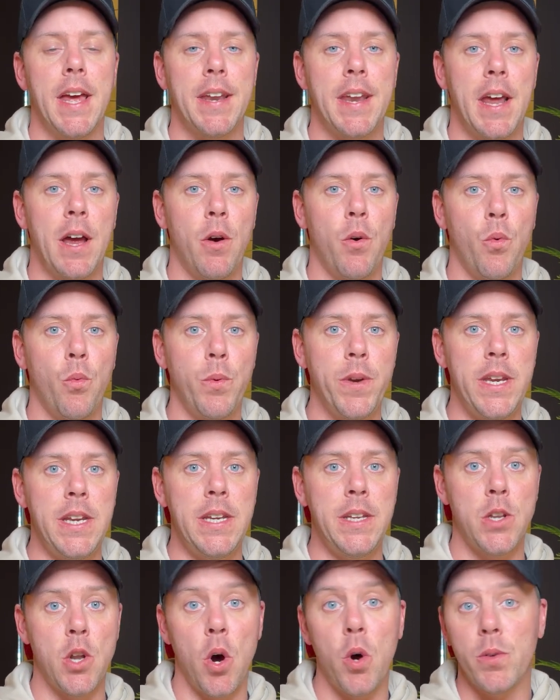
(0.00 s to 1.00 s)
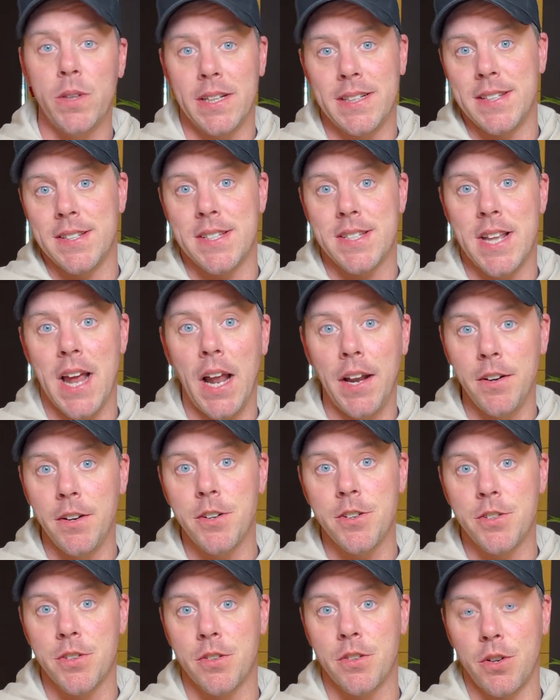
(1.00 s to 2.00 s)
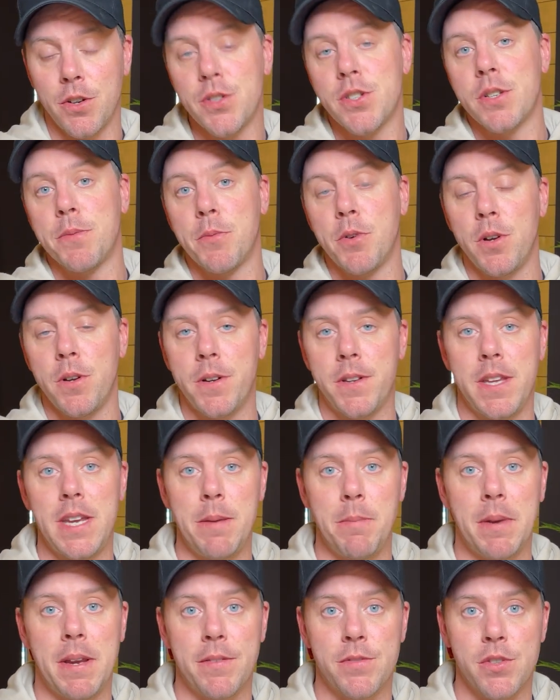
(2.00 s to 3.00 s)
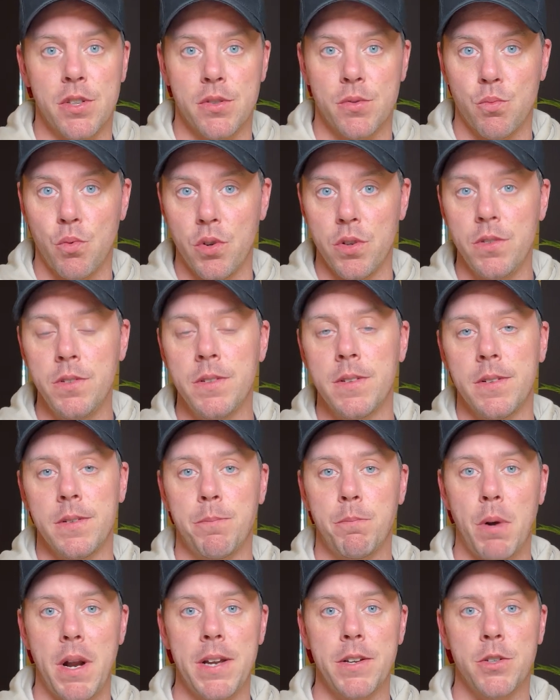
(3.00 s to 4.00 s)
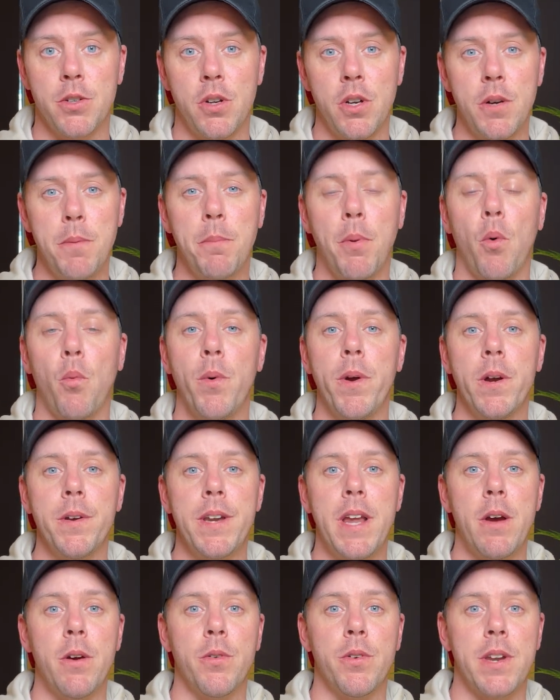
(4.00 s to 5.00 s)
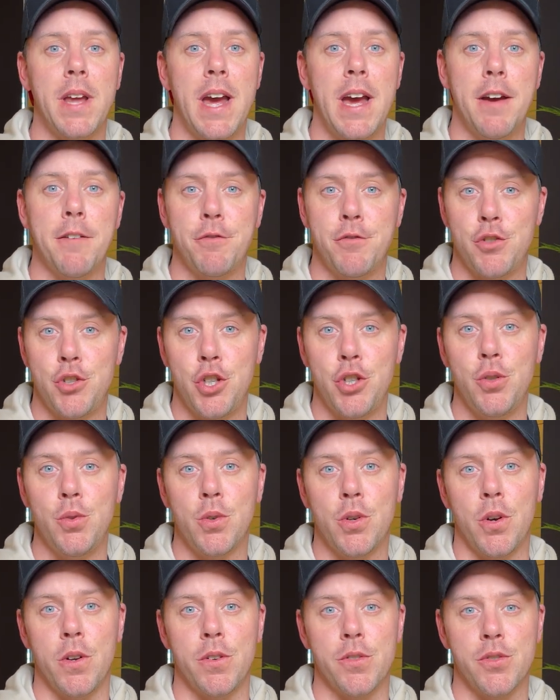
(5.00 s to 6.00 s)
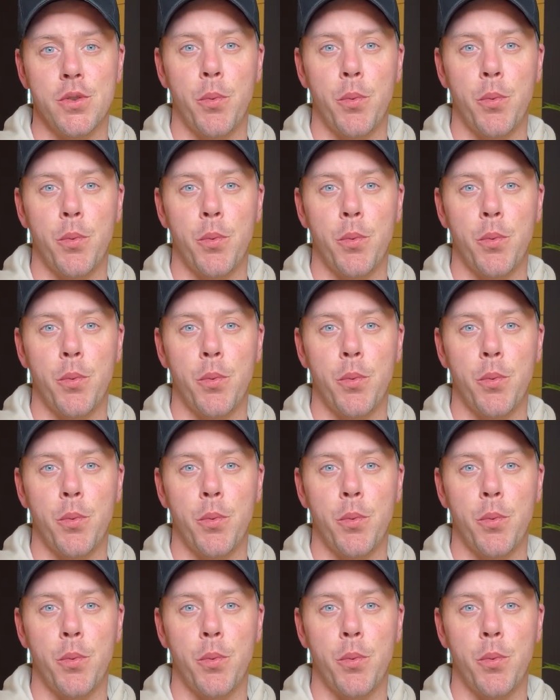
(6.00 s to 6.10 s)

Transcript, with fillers: Now, we know that the standard custom color theme gives us one brand color, but we're now gonna have two colors.